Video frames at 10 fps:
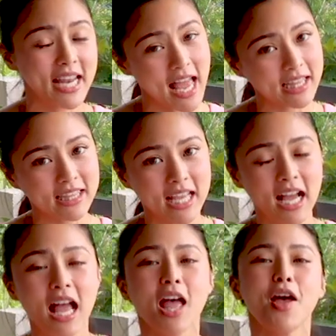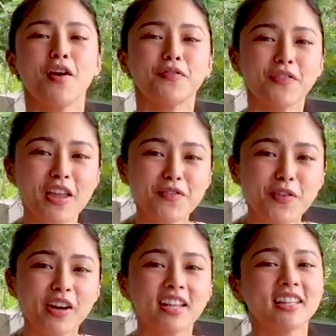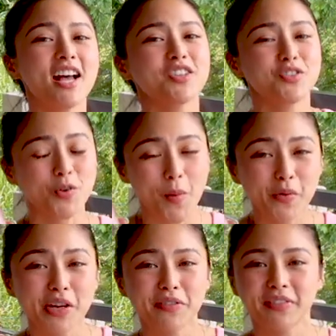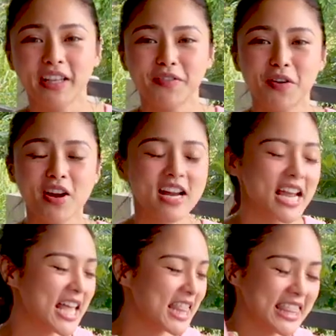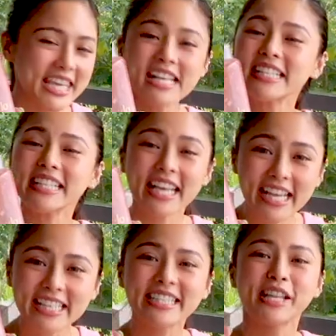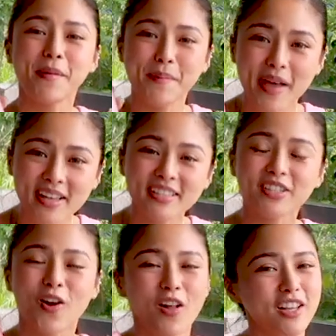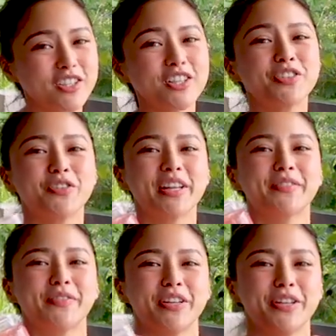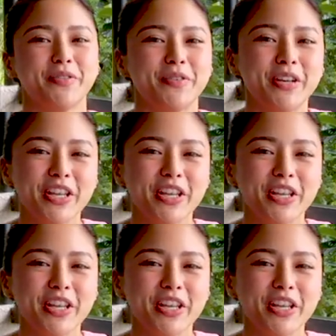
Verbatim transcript: sa lahat ng favorite ang strawberry flavor, this is the best collagen drink for you.